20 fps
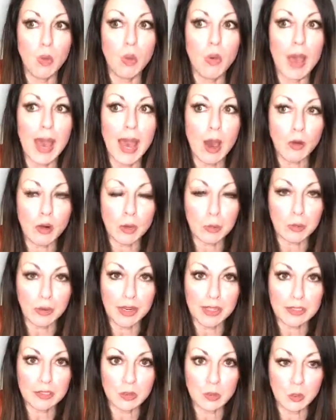how our
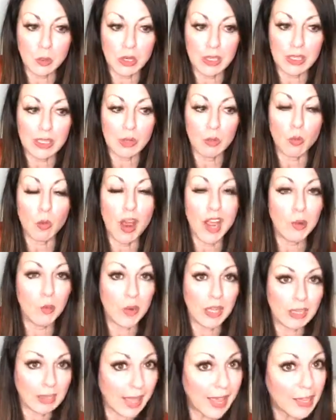brains work, and why
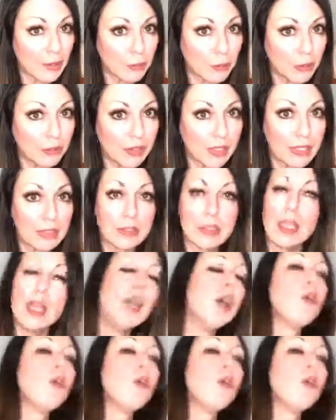we like movies,